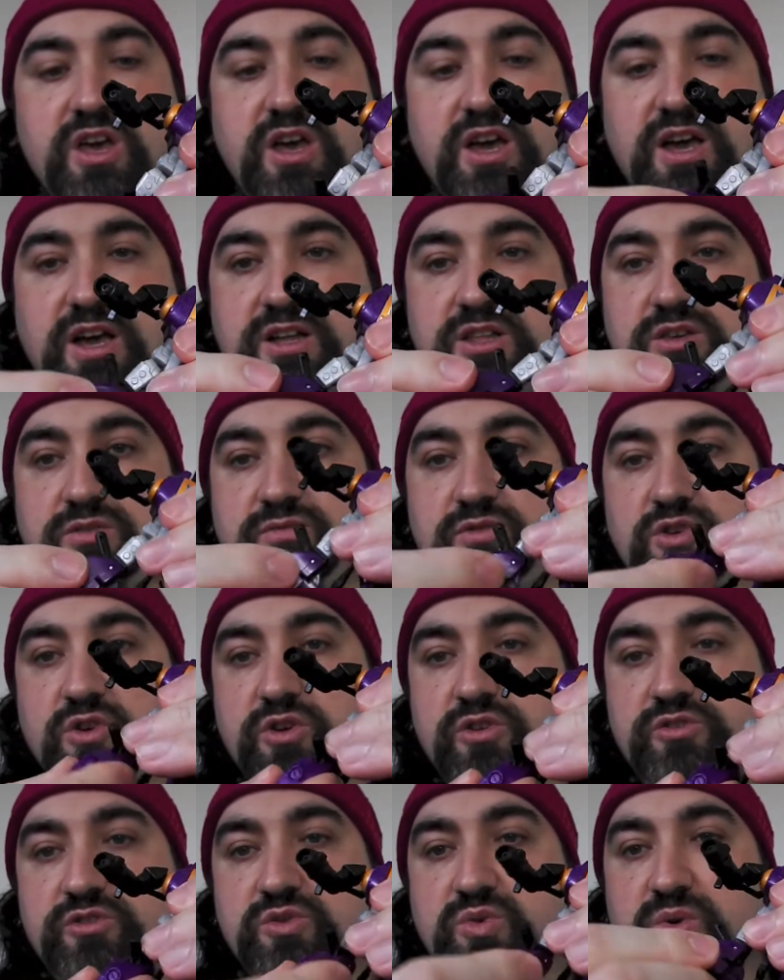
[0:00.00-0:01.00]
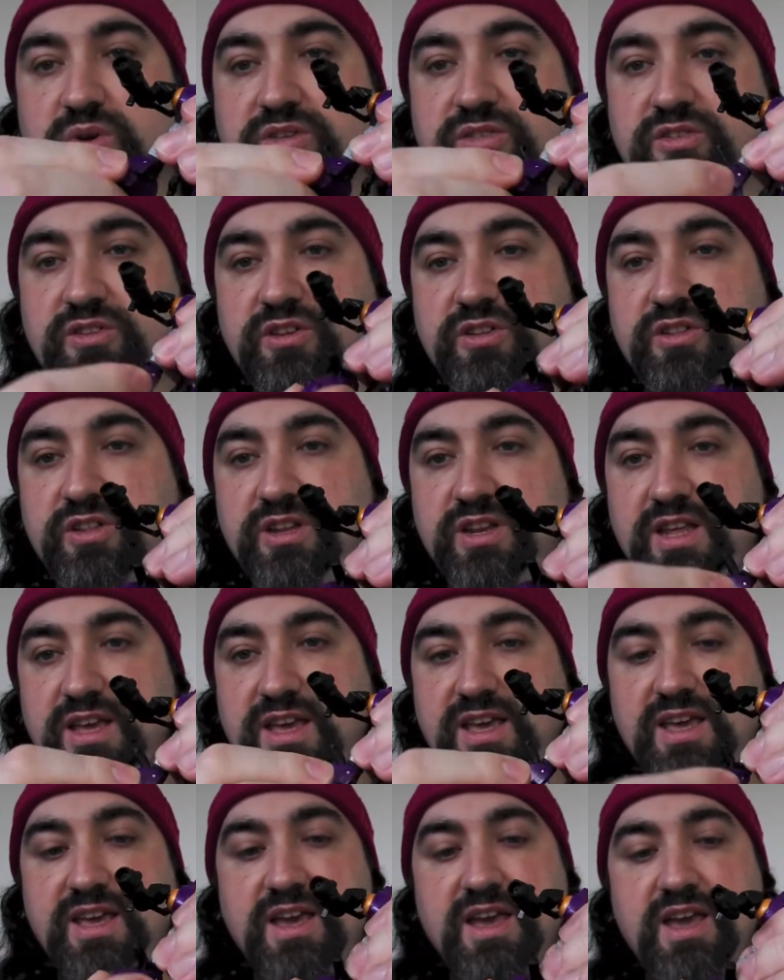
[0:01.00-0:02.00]
and you've got a twist at the
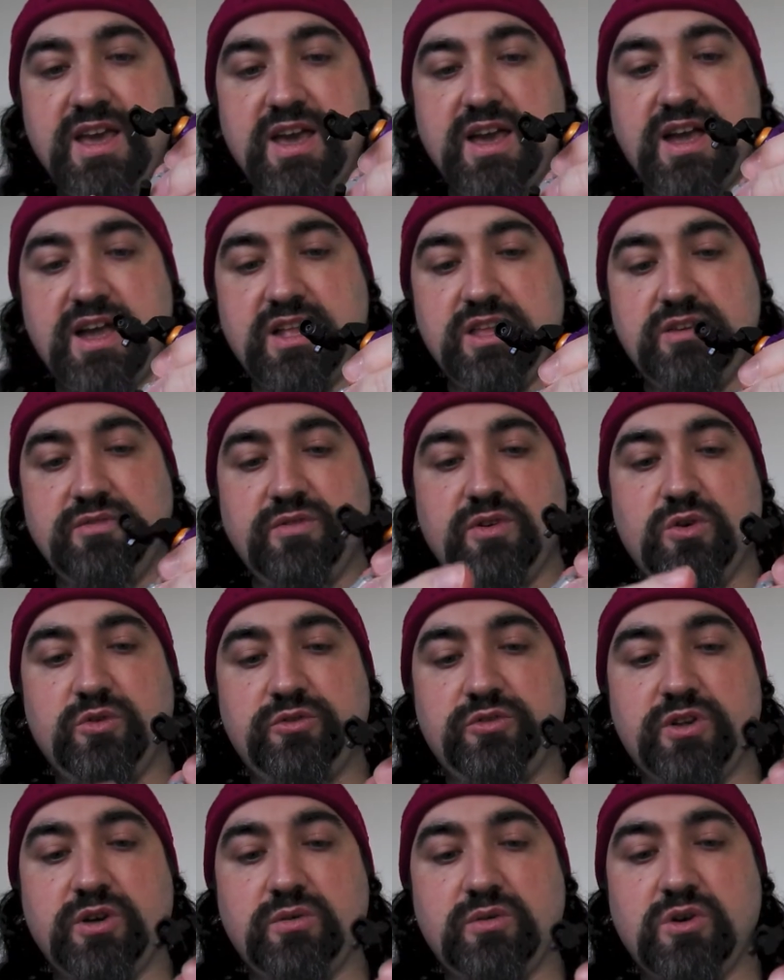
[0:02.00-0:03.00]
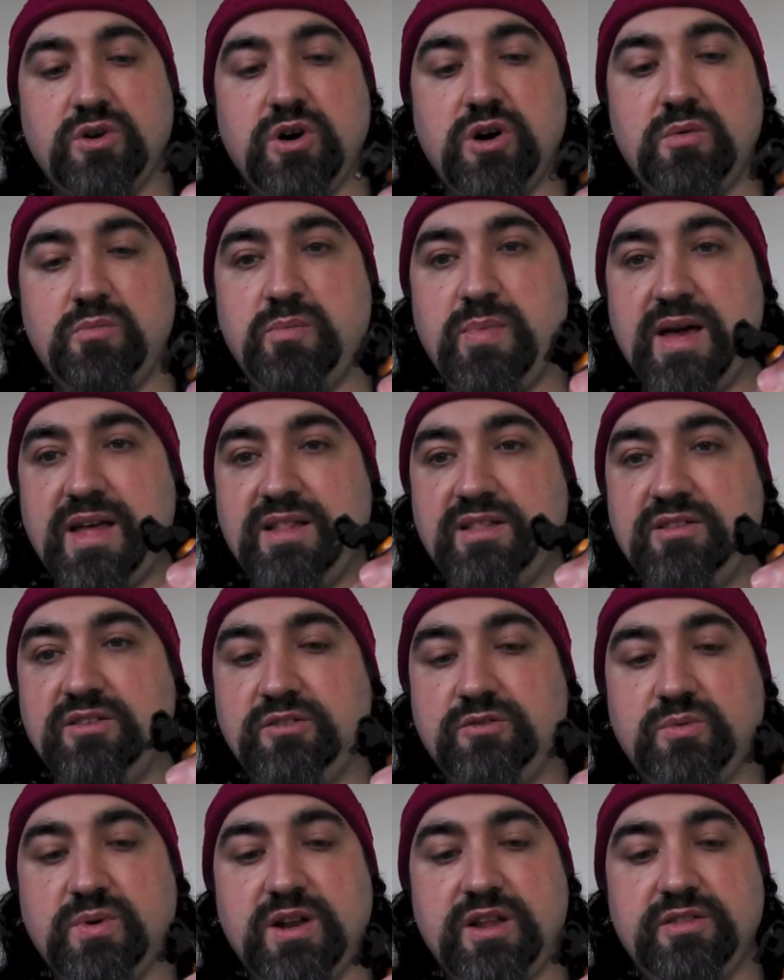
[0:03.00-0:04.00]
knee, and you've also got a bend
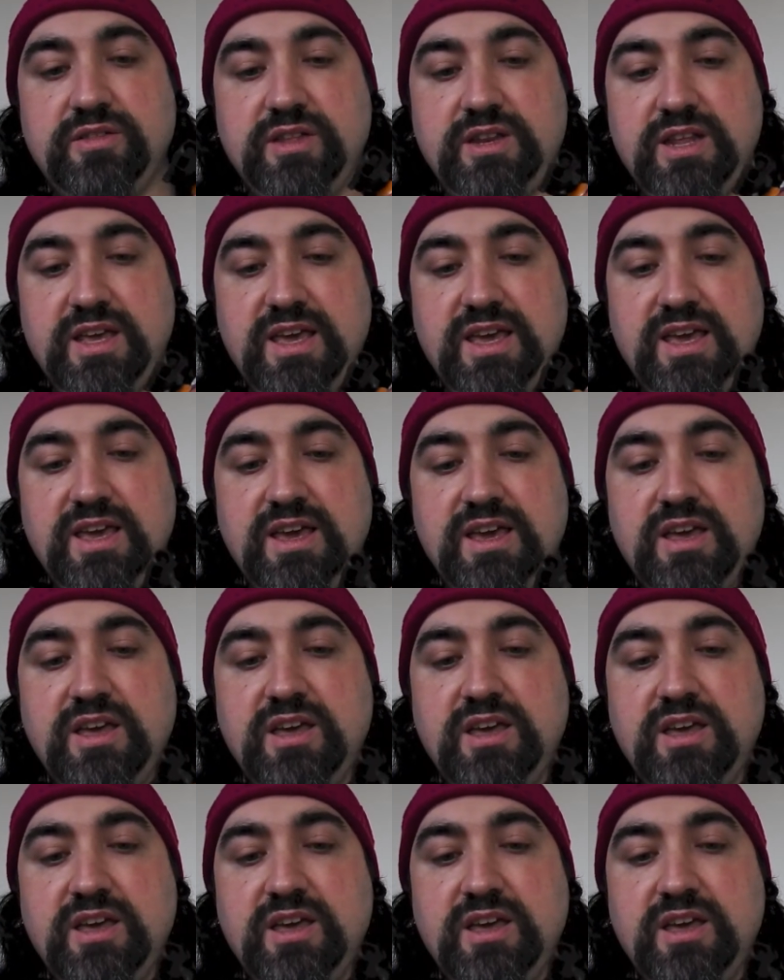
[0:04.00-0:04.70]
as well at the knee,